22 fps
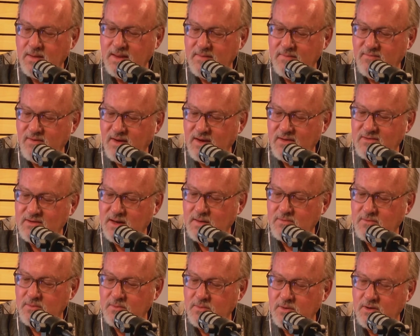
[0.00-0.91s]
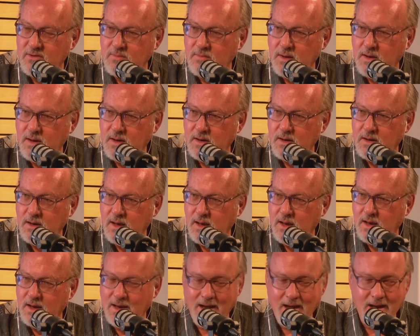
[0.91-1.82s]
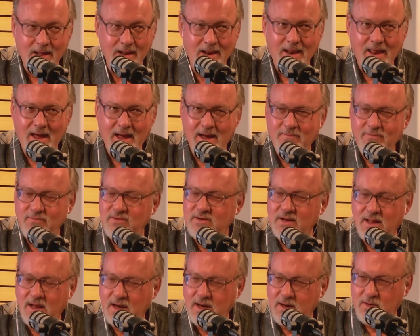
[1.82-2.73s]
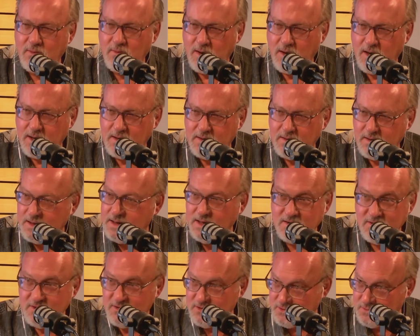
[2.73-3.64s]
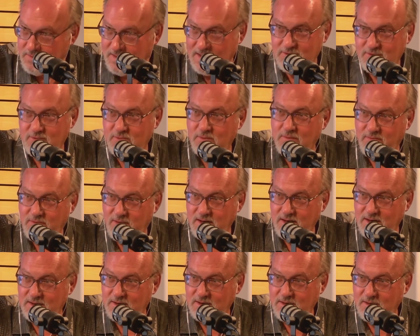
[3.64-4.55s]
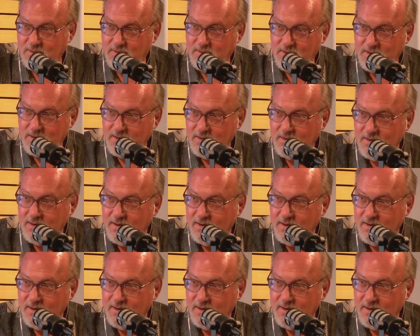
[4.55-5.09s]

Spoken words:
Fast Times at Ridgemont High, I laughed till I cried." He didn't do that sort of thing to you.